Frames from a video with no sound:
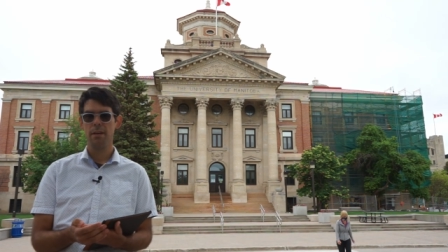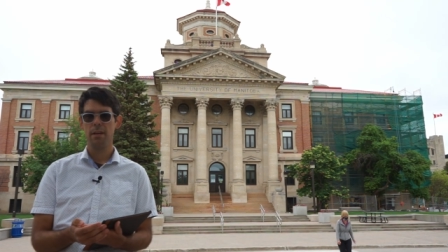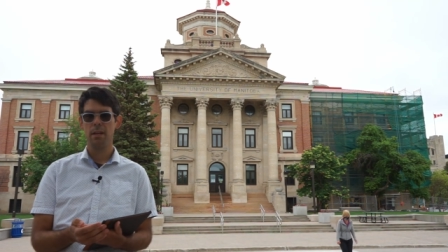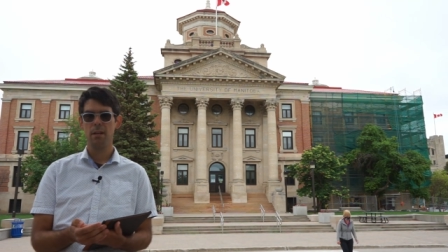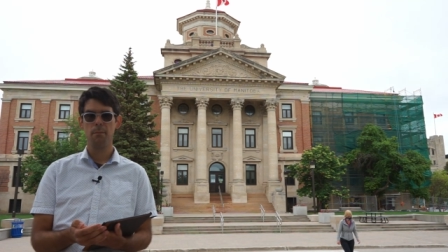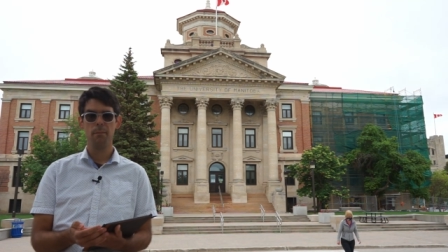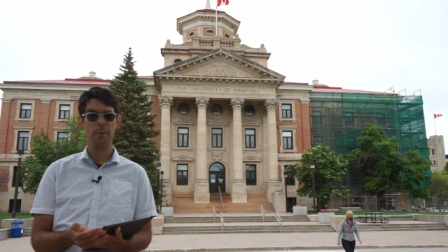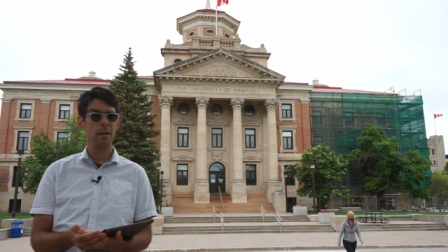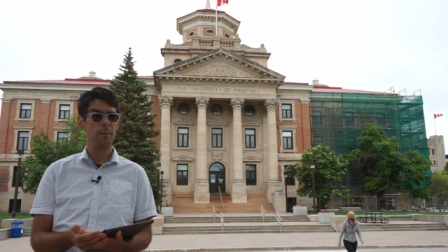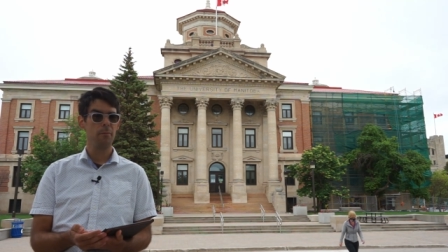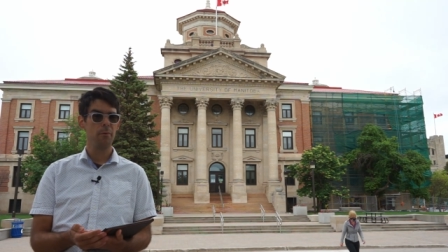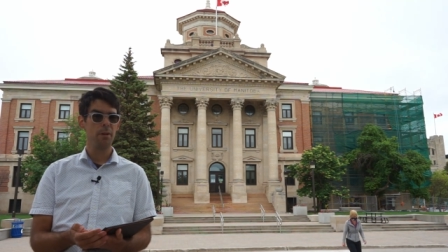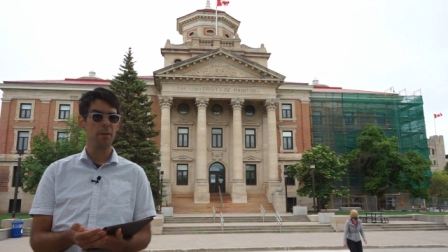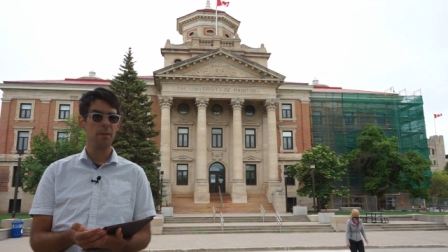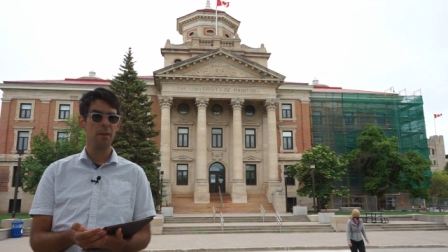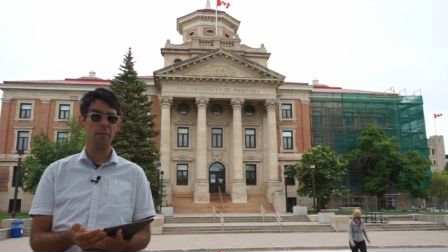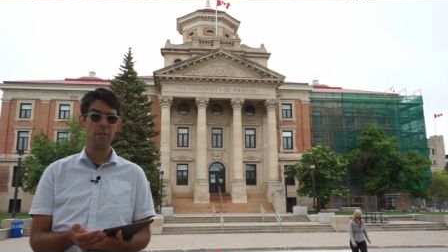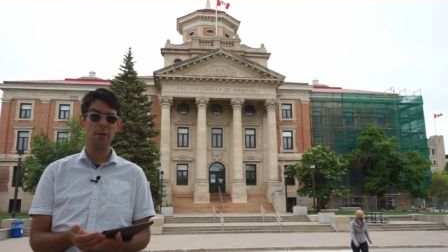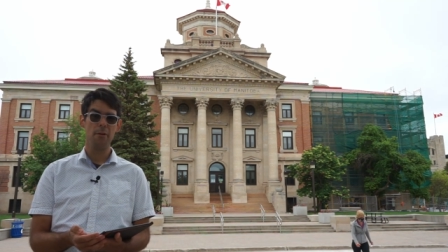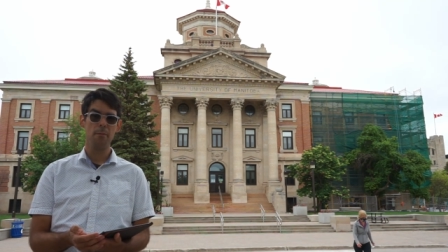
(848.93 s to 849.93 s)
in memory
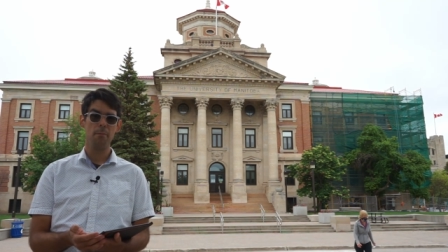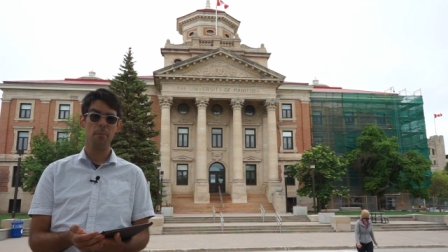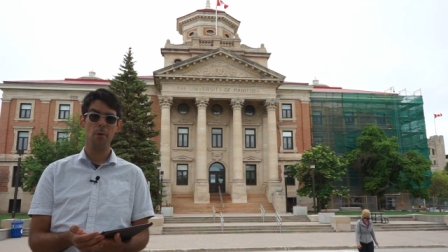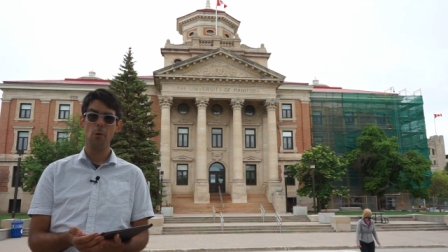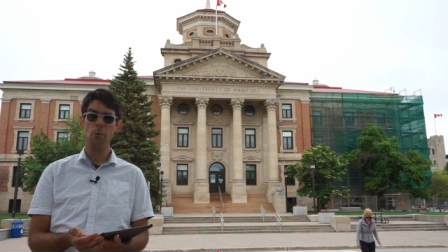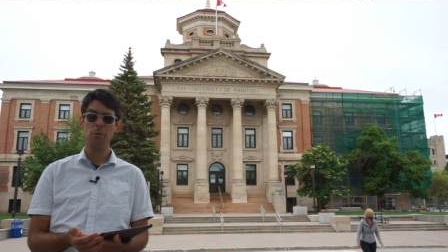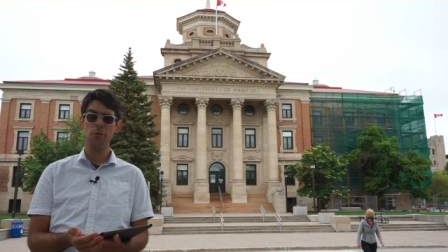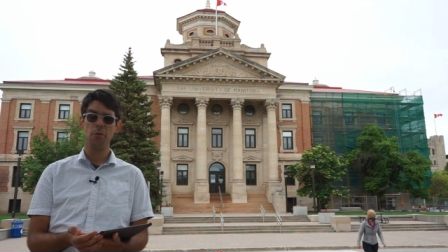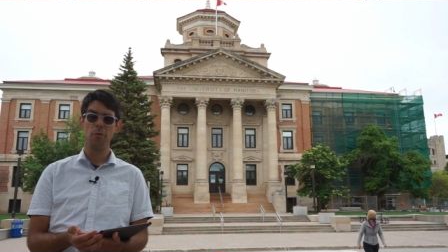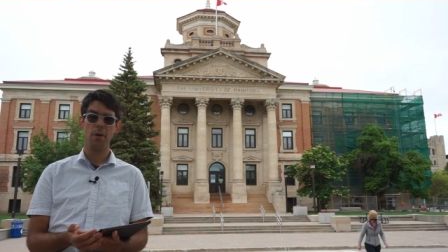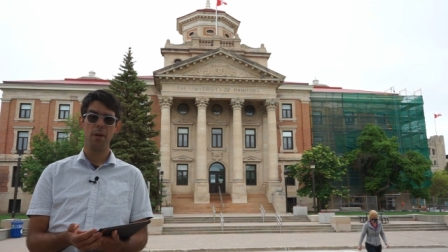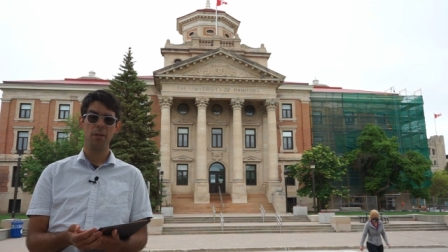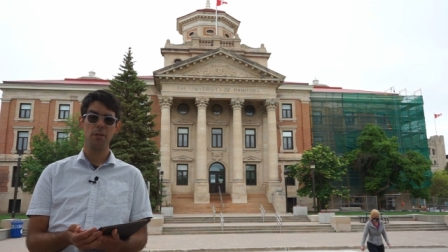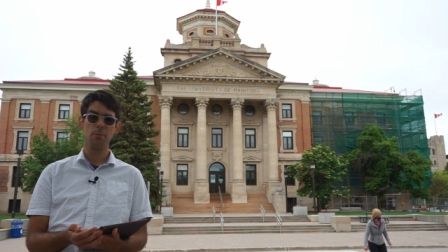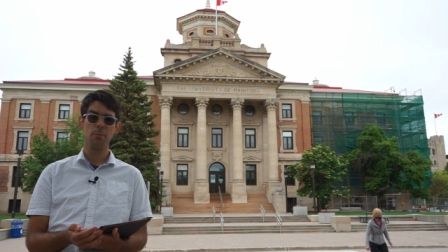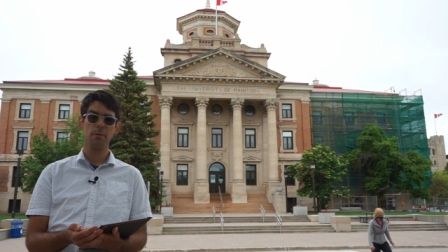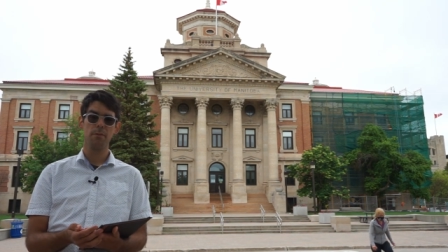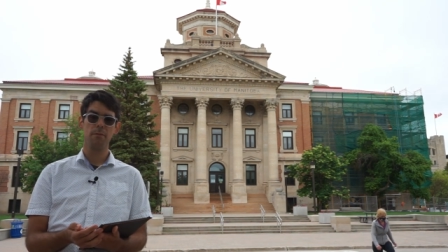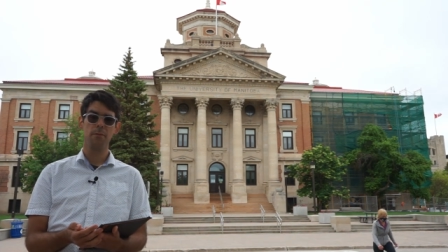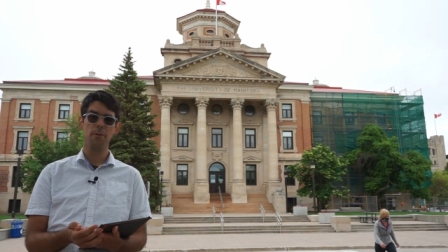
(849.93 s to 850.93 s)
that they're both trying
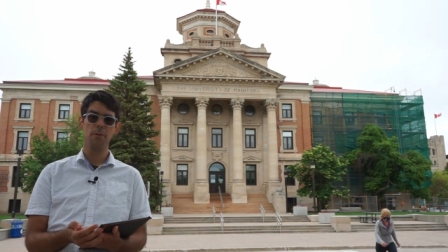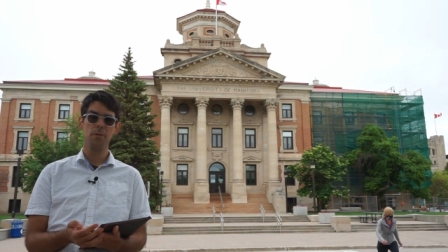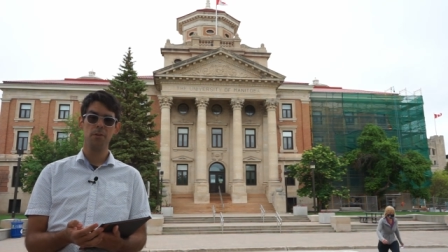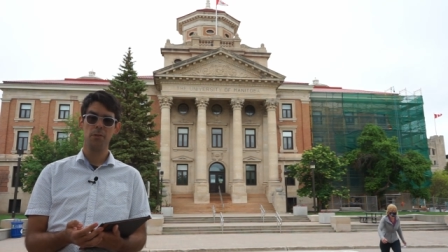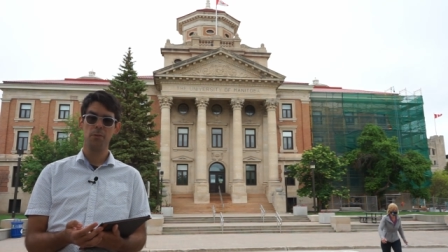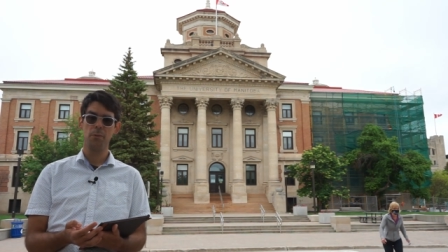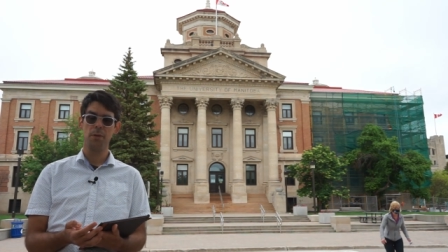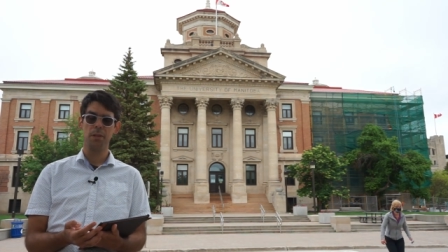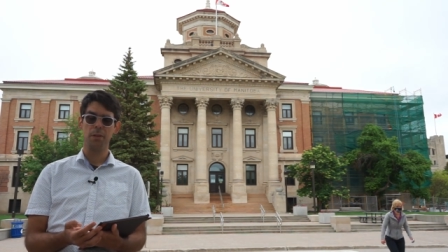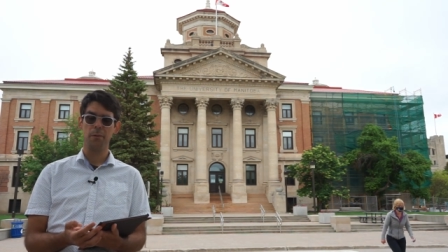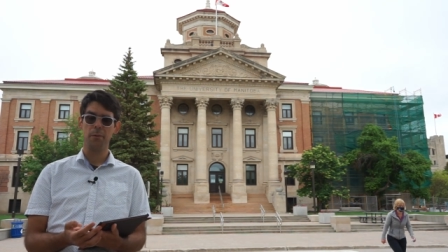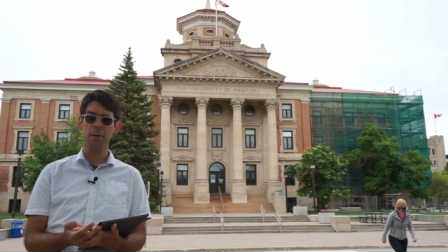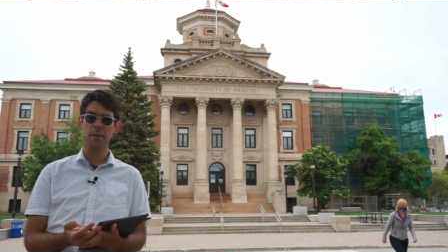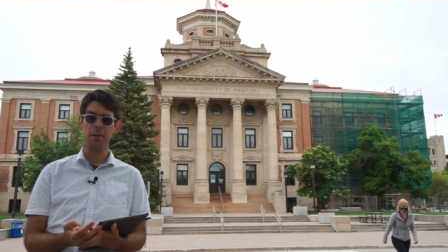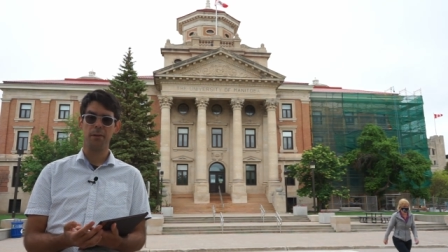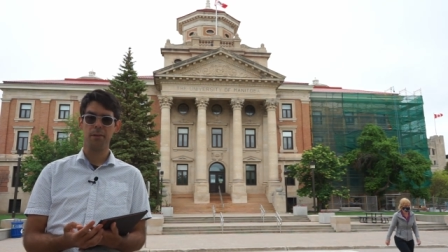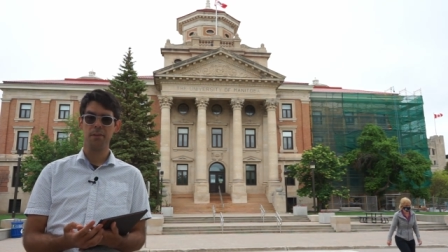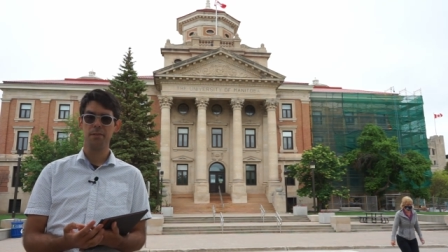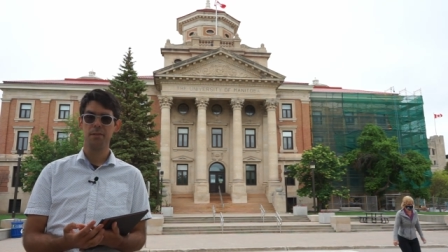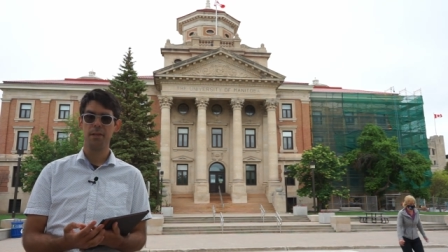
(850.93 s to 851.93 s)
to refer to in the
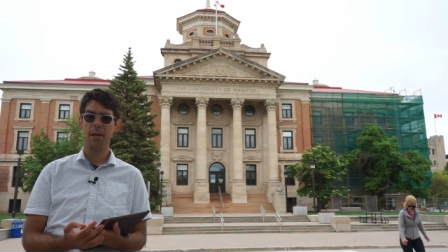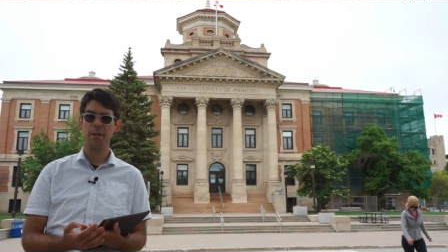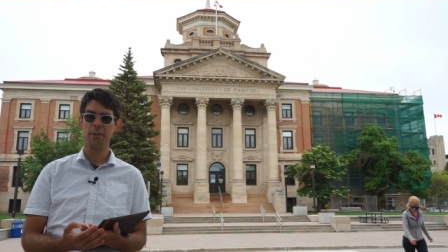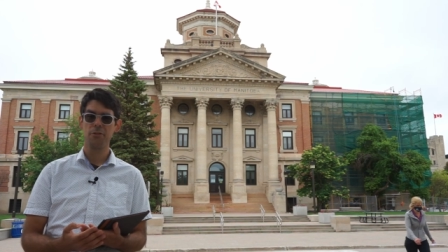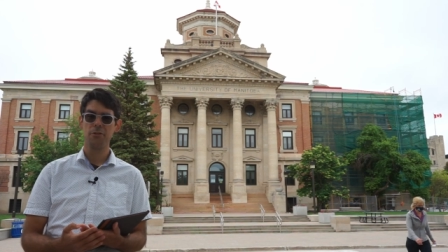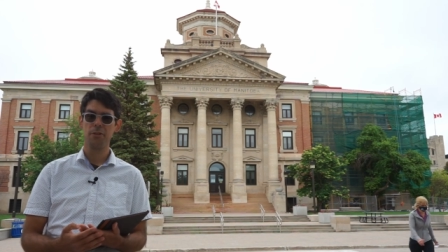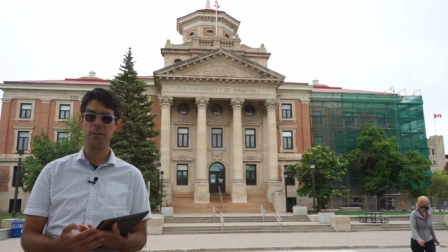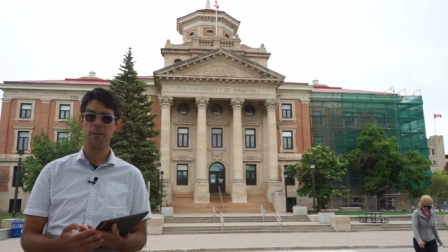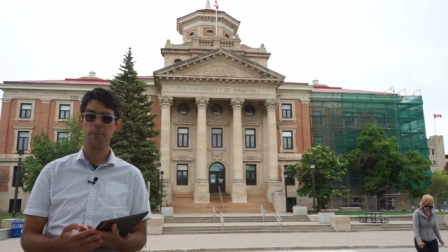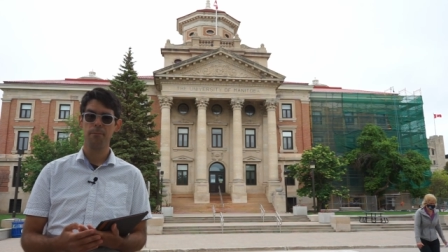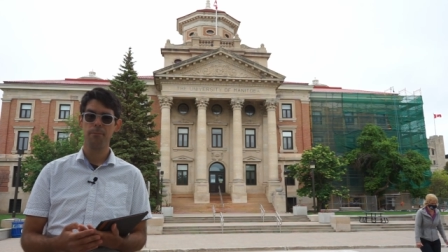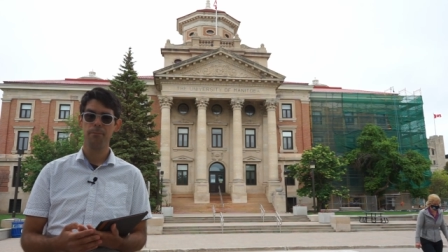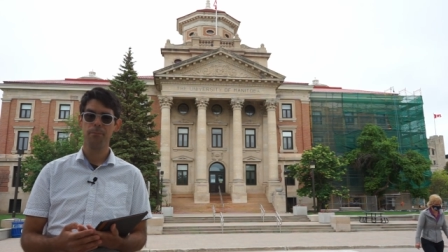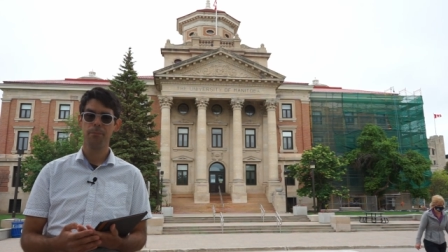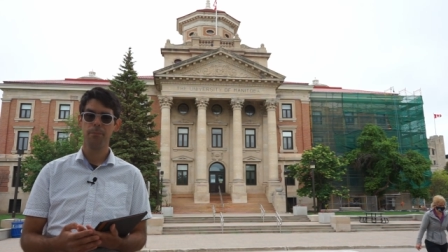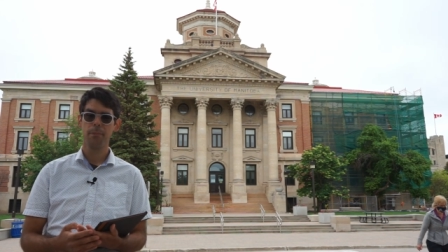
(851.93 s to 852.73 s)
critical section.